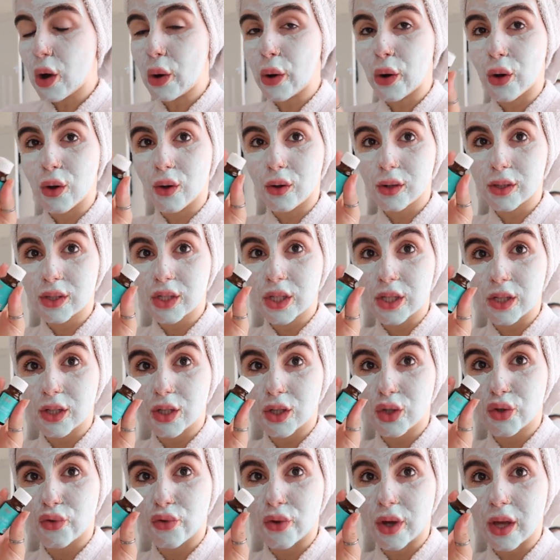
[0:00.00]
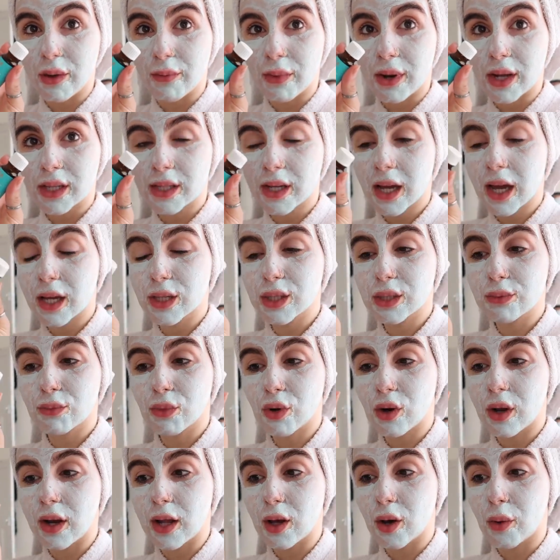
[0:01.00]
oil treatment. It's like a
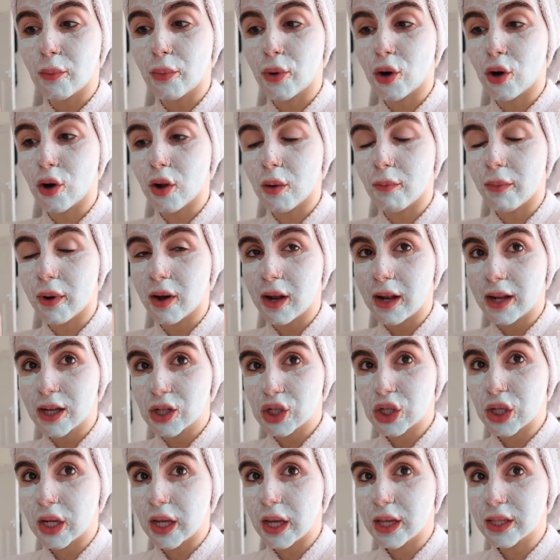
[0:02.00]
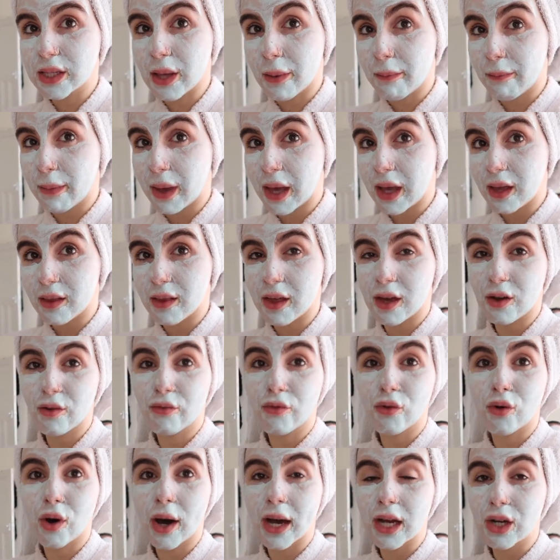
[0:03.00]
small little bottle, but literally it's amazing
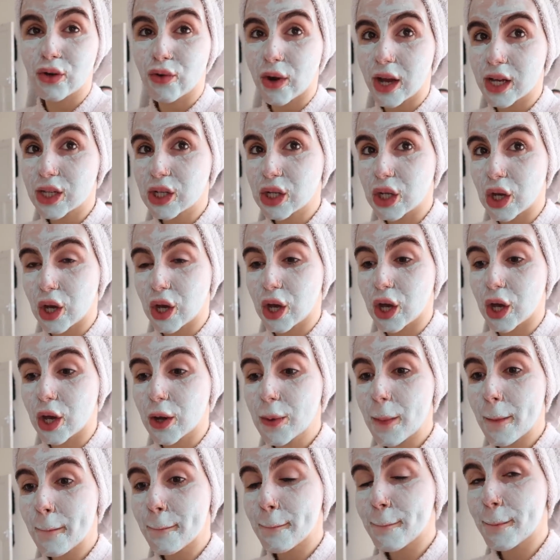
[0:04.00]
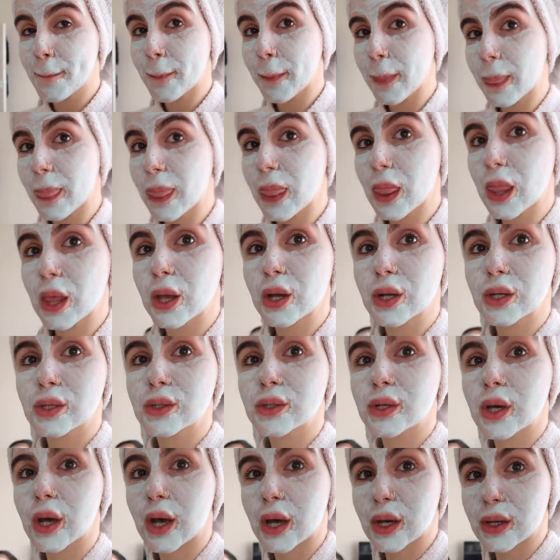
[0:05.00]
for hydrating your hair.
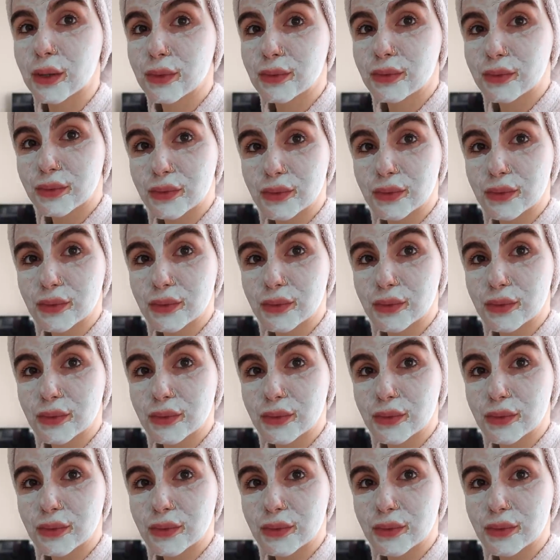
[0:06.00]
Uh, huh?